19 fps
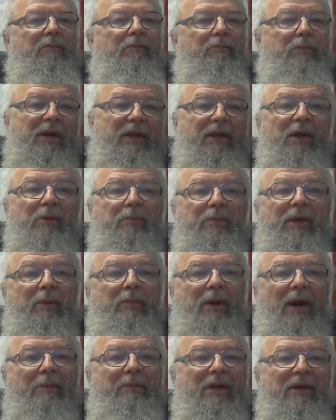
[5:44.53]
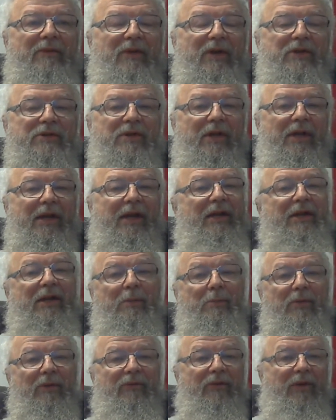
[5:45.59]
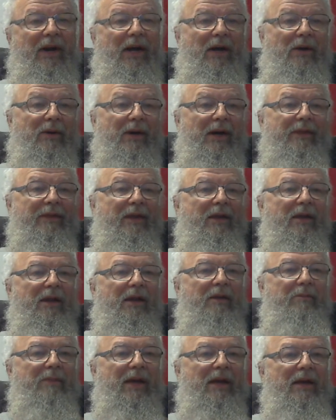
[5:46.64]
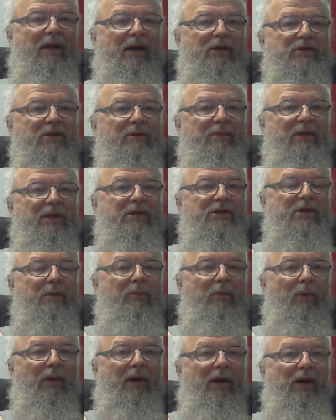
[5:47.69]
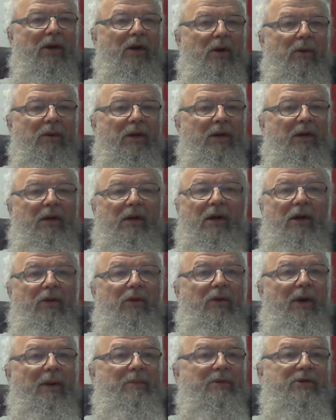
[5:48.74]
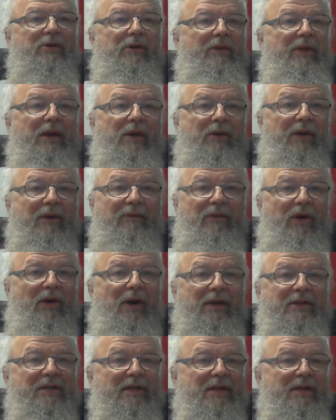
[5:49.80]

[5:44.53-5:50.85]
But they'll probably eventually get there. But for now, I think it may actually be the cheaper way to go, although I'm sure they don't give the cost of